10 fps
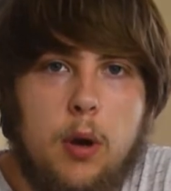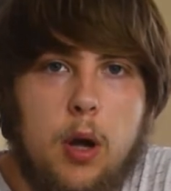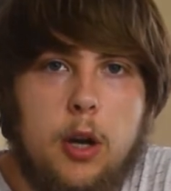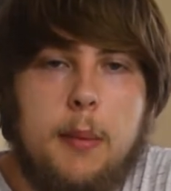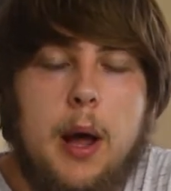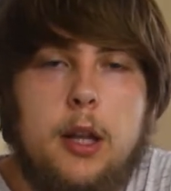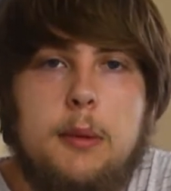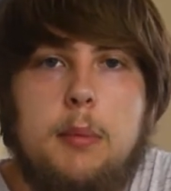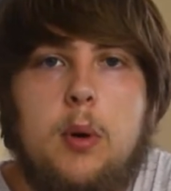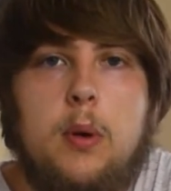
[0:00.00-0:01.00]

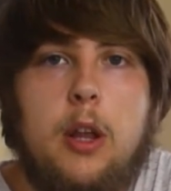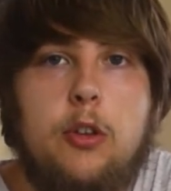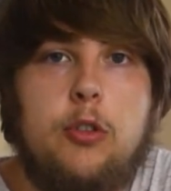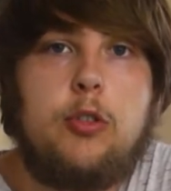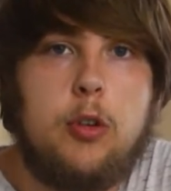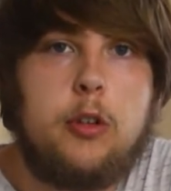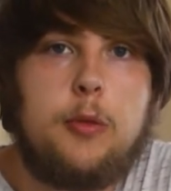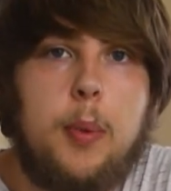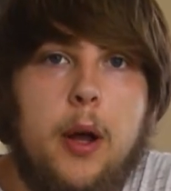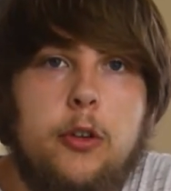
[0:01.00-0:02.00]
automatic mode as soon as
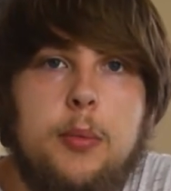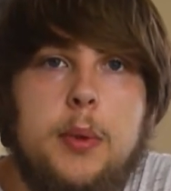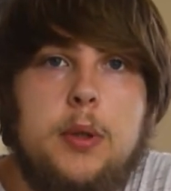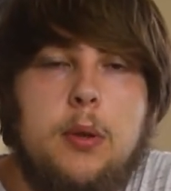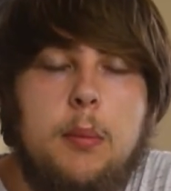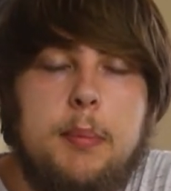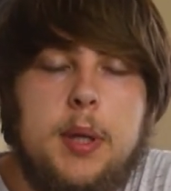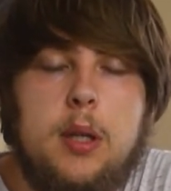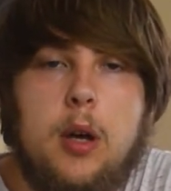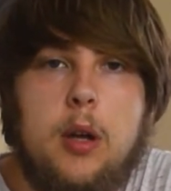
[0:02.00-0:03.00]
possible,
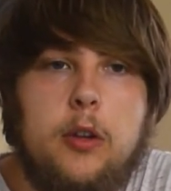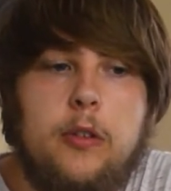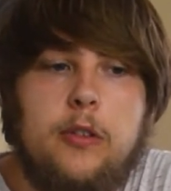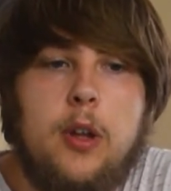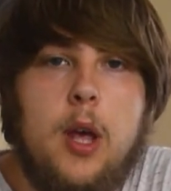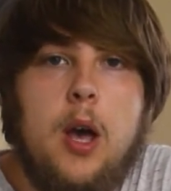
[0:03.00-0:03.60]
because